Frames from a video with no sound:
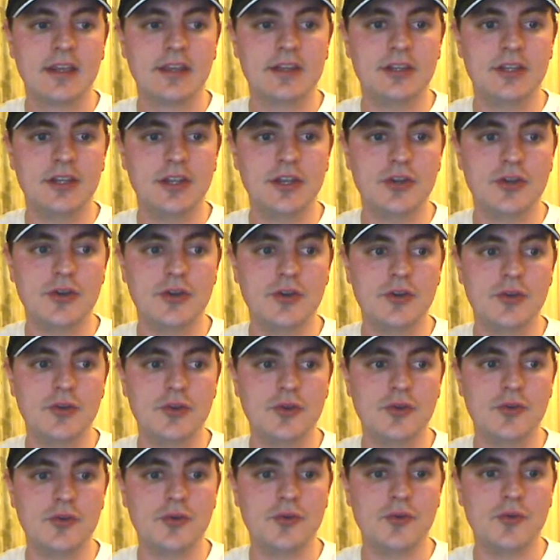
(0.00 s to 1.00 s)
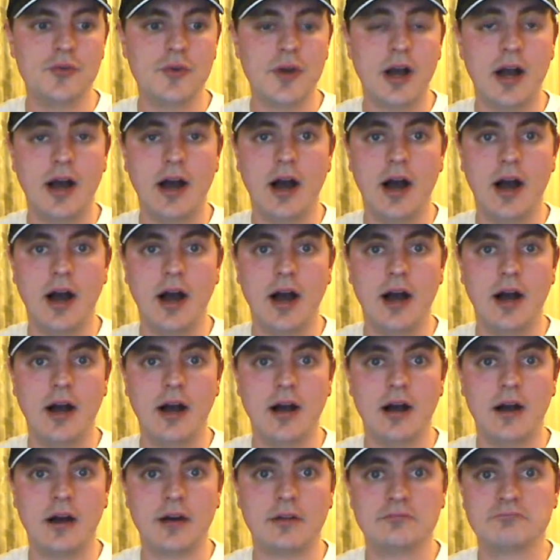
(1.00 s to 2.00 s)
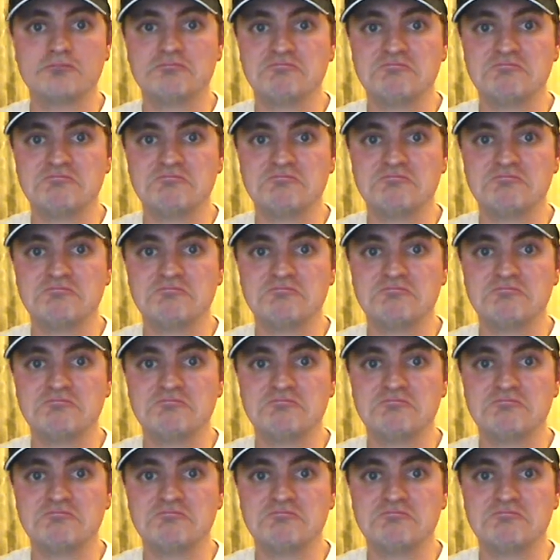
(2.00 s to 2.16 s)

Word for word: you are